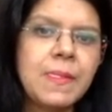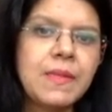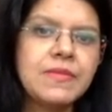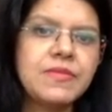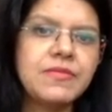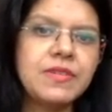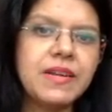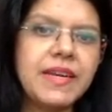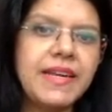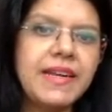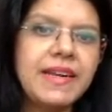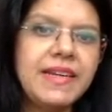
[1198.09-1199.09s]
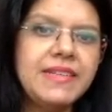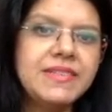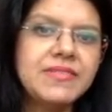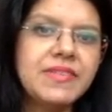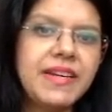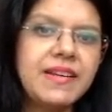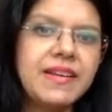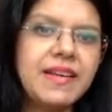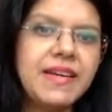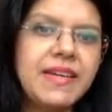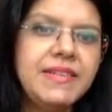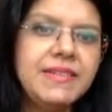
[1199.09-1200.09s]
So for an inclined straight
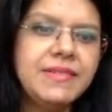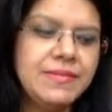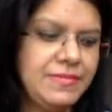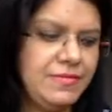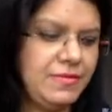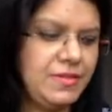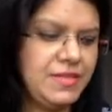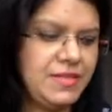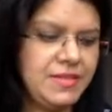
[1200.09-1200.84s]
line, what does it